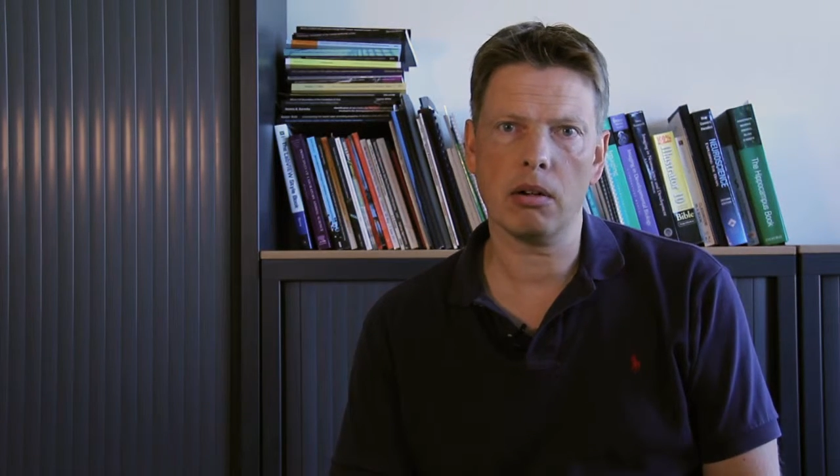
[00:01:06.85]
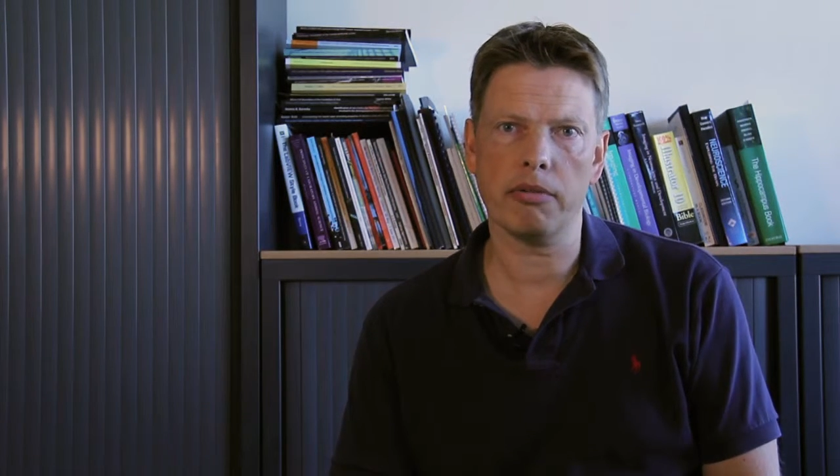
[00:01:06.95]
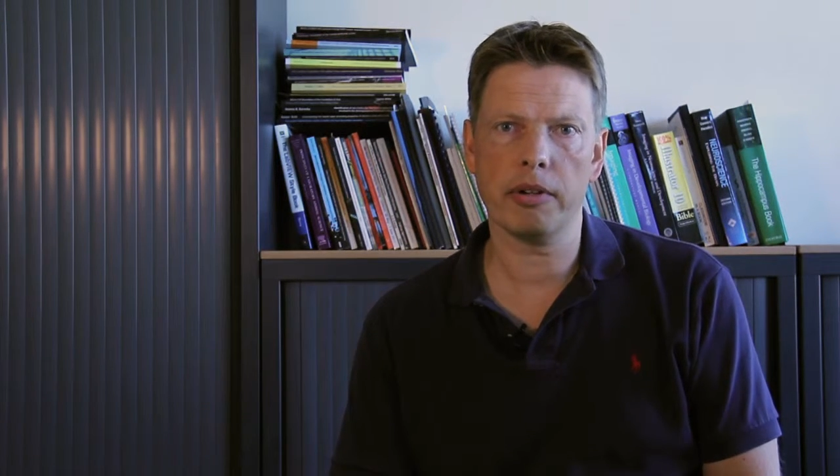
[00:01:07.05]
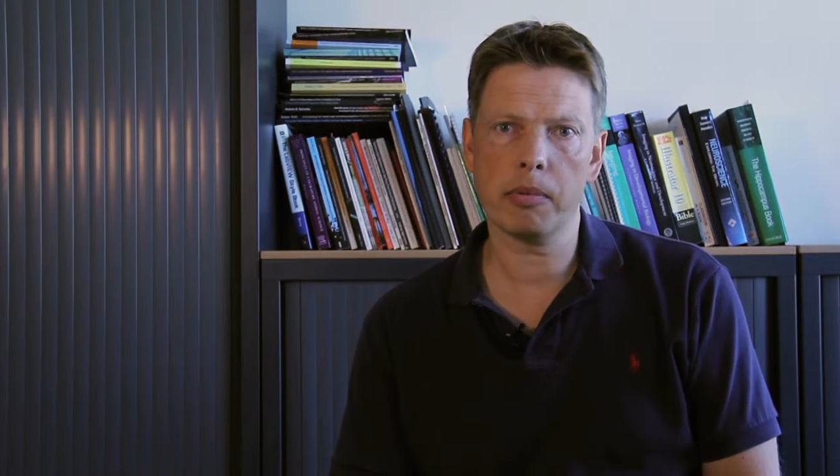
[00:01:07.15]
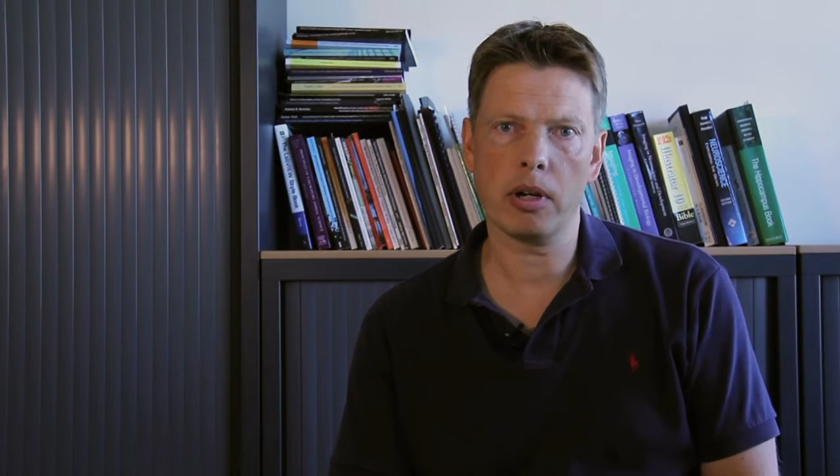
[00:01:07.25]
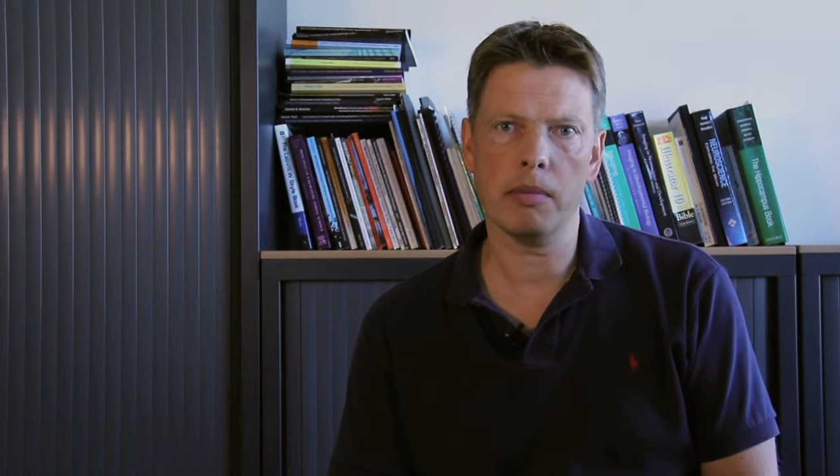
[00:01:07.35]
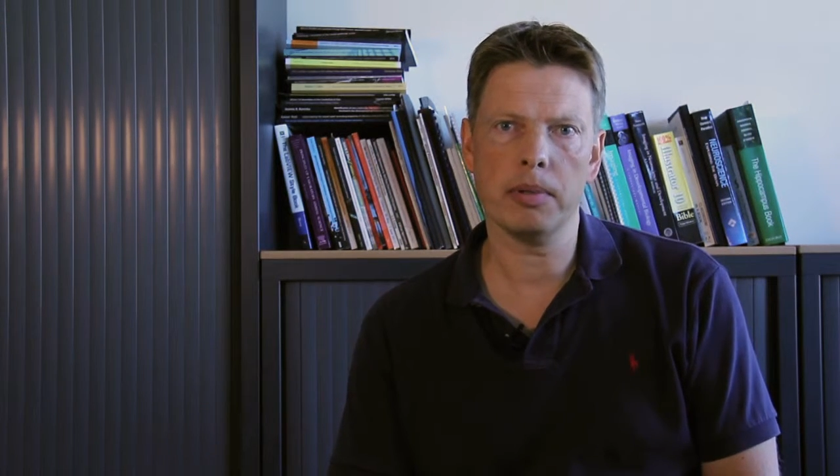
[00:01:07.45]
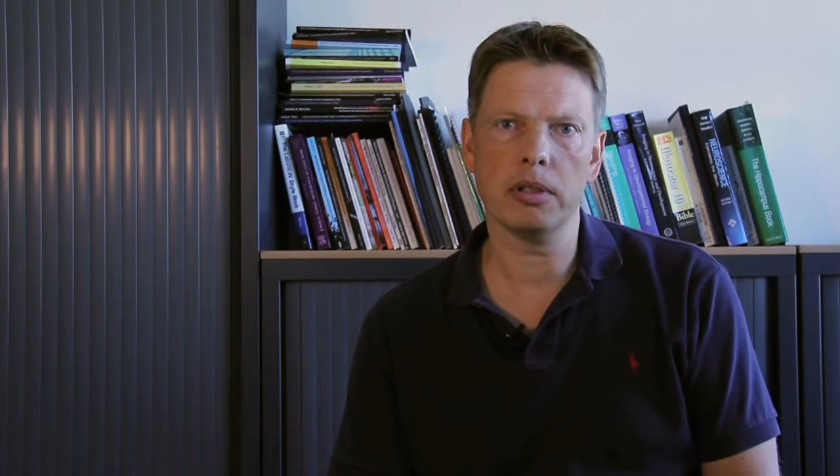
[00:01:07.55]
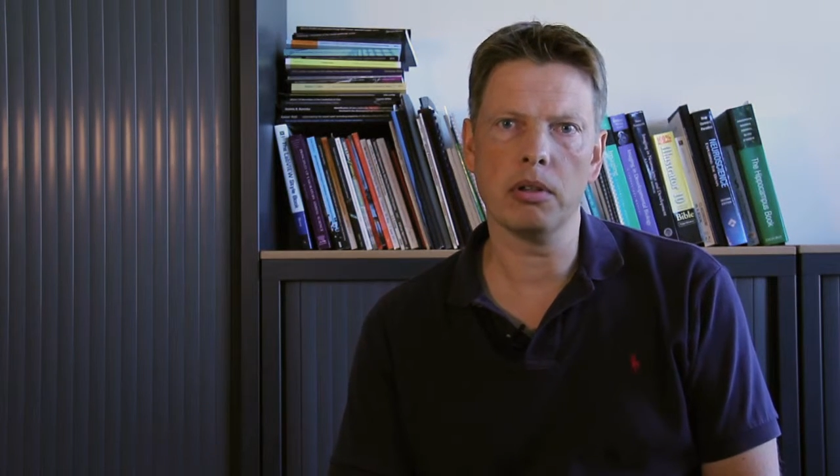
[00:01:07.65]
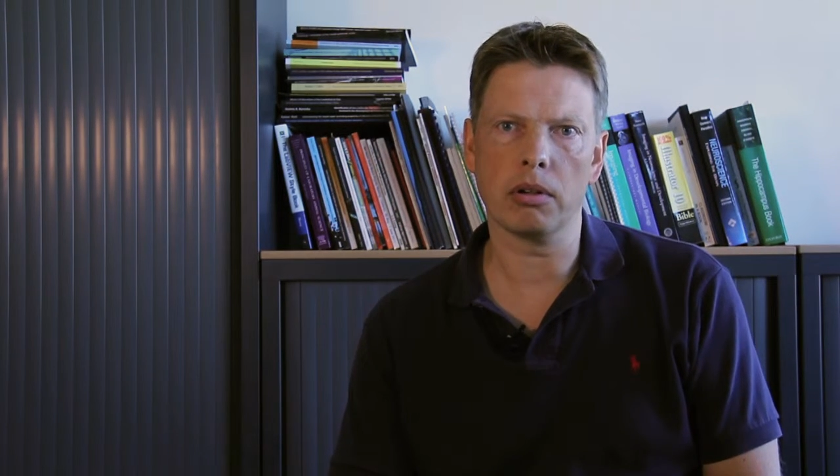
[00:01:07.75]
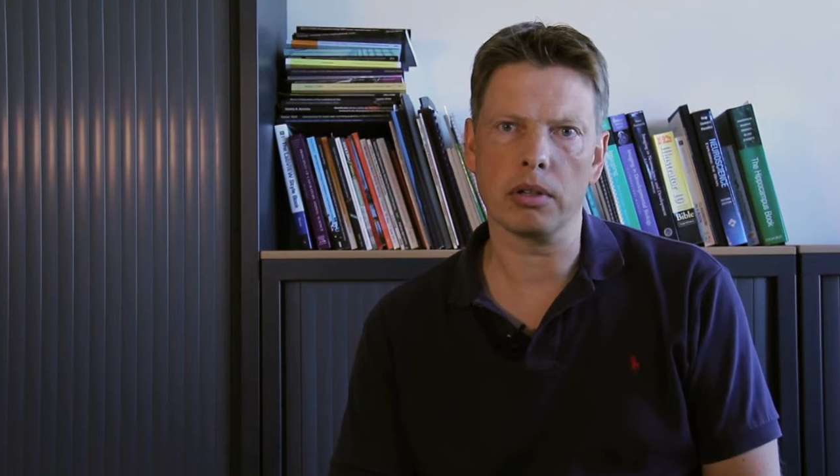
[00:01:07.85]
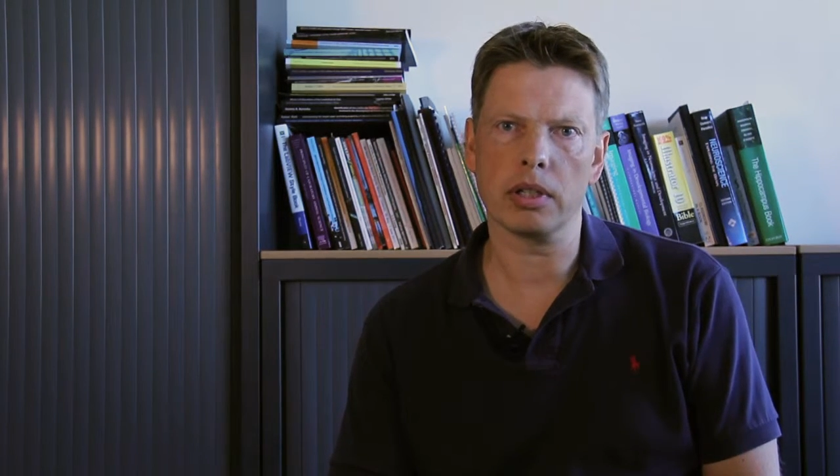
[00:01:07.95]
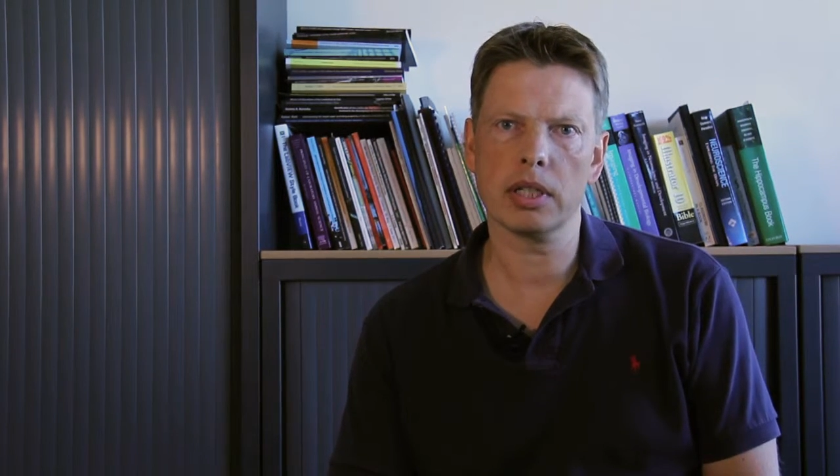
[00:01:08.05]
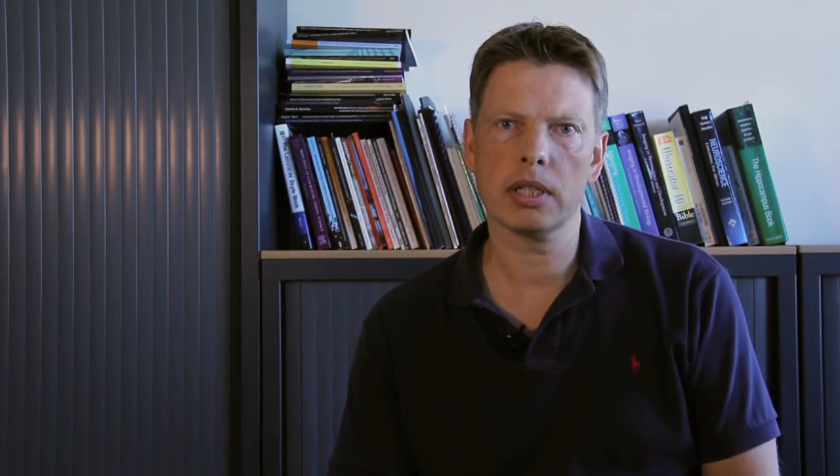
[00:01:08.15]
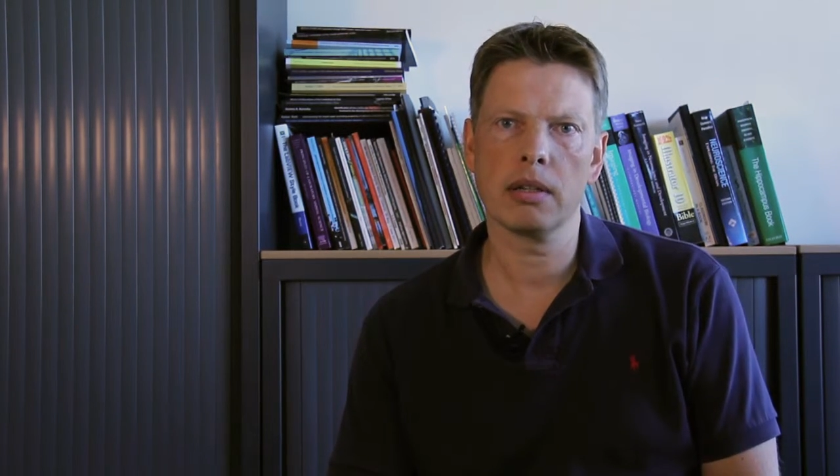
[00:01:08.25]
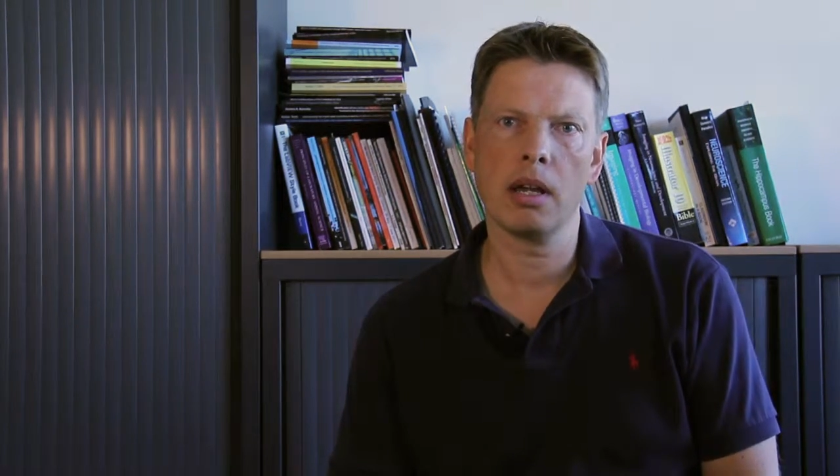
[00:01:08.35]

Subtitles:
of hippocampal neurons.